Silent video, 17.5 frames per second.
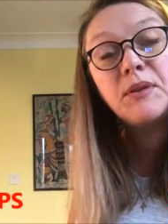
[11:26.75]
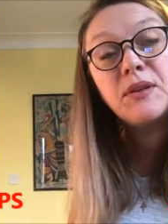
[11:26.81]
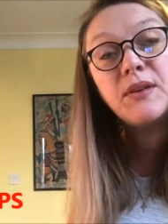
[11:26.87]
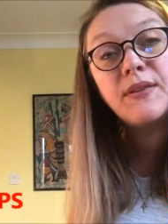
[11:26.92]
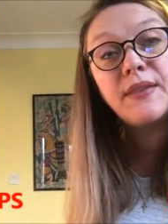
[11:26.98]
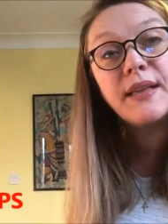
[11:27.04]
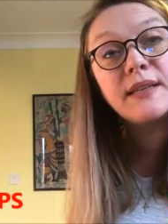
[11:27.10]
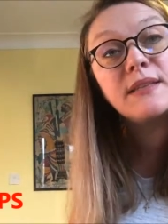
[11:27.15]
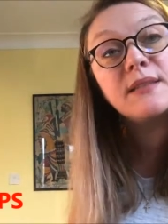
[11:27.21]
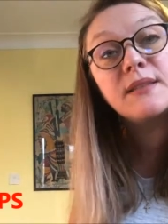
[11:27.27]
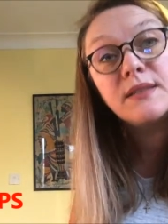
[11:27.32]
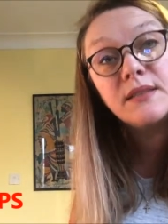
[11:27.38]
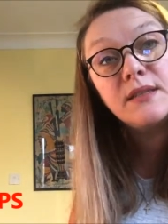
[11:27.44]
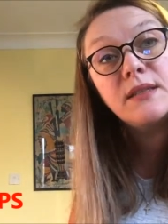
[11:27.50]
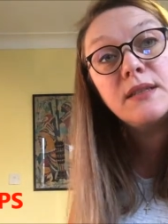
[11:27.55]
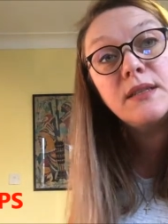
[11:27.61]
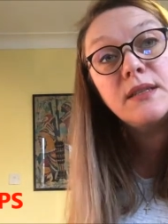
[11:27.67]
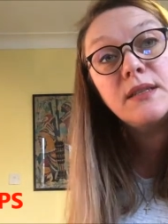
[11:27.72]
bit that's
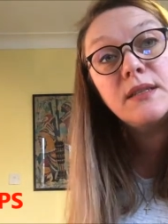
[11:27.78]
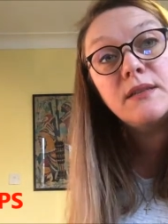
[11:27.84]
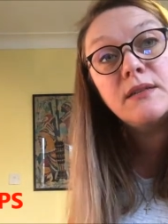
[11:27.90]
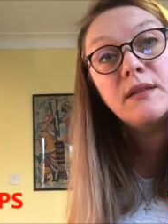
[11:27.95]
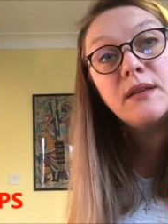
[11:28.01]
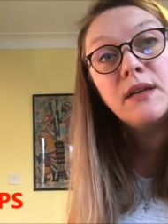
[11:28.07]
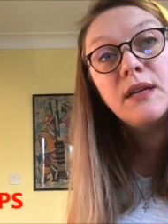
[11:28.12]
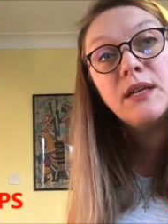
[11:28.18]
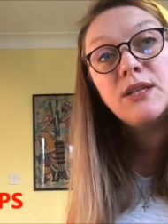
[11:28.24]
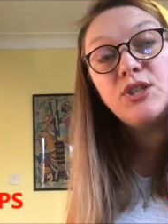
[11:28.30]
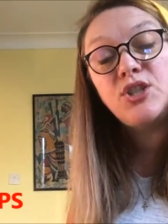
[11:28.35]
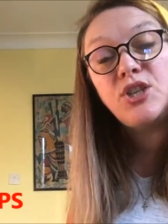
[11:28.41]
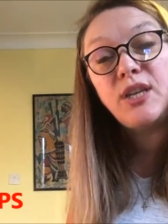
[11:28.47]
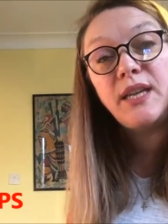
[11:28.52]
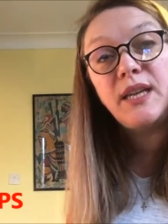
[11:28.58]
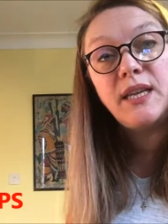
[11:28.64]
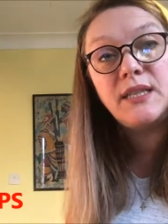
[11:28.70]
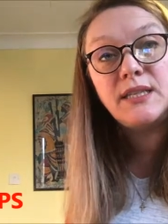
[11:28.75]
that
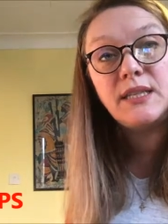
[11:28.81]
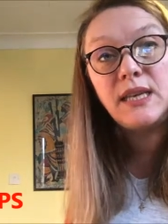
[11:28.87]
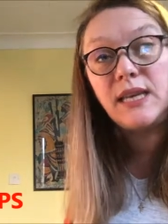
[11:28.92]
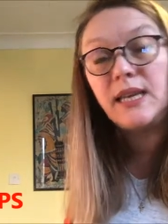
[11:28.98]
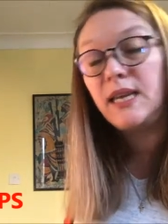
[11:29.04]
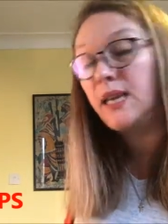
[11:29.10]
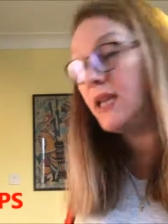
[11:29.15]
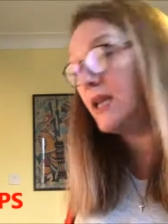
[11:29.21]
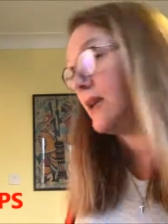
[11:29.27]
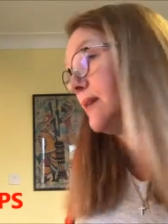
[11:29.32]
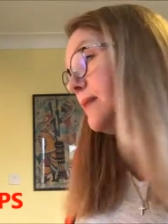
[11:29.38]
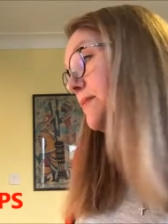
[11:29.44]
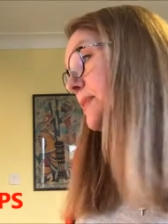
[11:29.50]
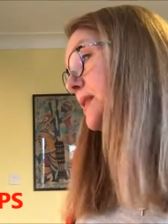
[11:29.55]
G to E,